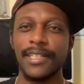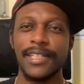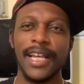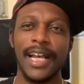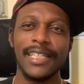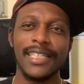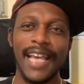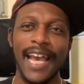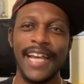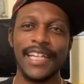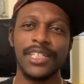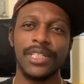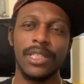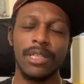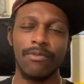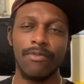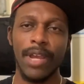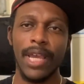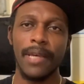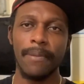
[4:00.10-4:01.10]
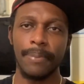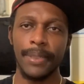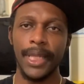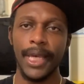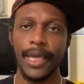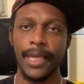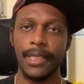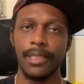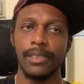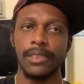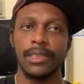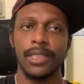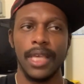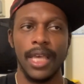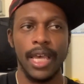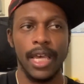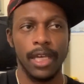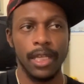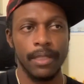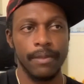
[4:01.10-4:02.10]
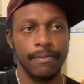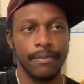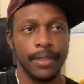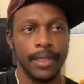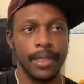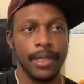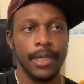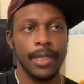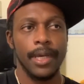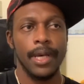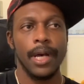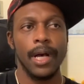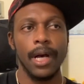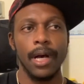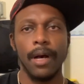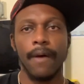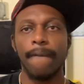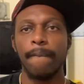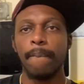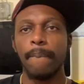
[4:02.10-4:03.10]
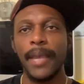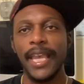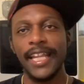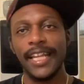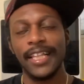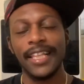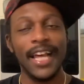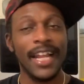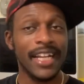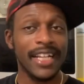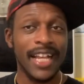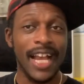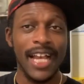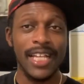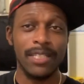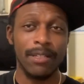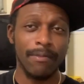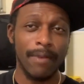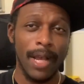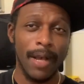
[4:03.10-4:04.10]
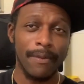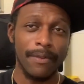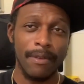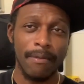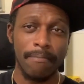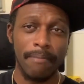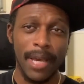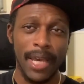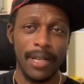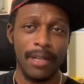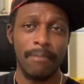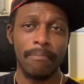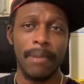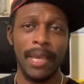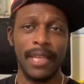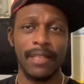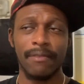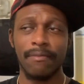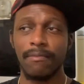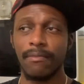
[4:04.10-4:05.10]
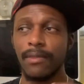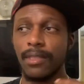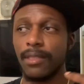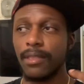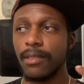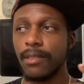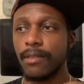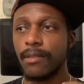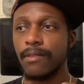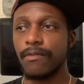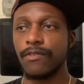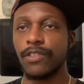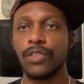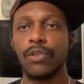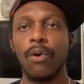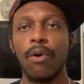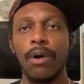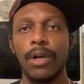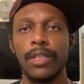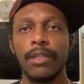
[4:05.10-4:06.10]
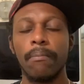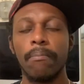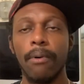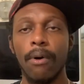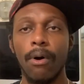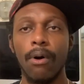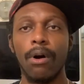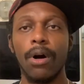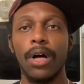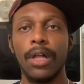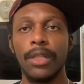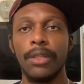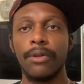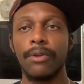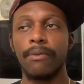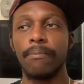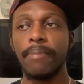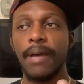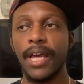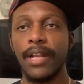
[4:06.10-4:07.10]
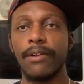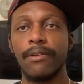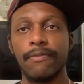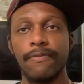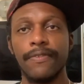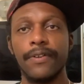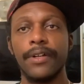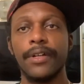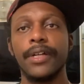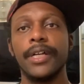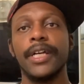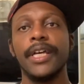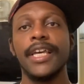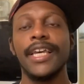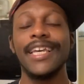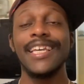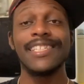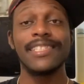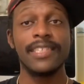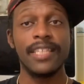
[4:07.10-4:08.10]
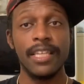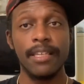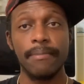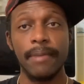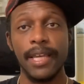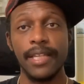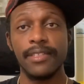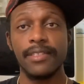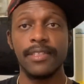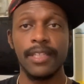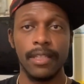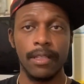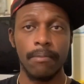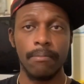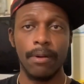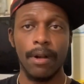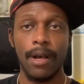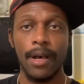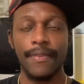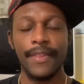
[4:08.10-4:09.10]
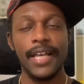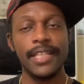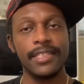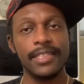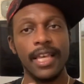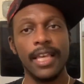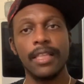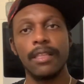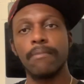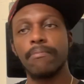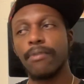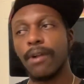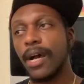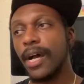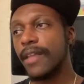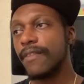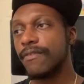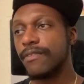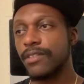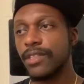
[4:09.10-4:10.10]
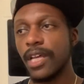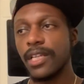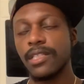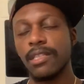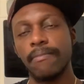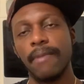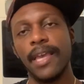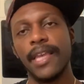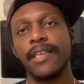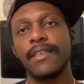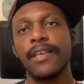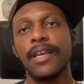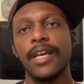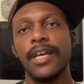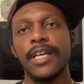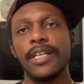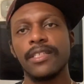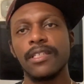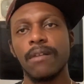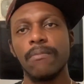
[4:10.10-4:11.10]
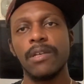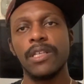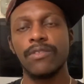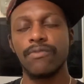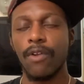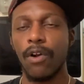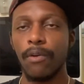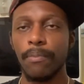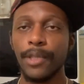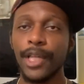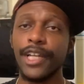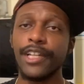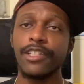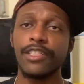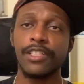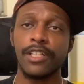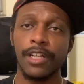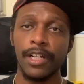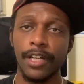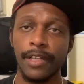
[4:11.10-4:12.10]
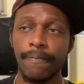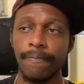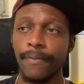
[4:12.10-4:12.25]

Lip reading: Johnson actually ran plays and made a lot of guys around him better, make scoring the ball a little better for his teammates than LeBron. Not saying LeBron doesn't make some of his role plays good,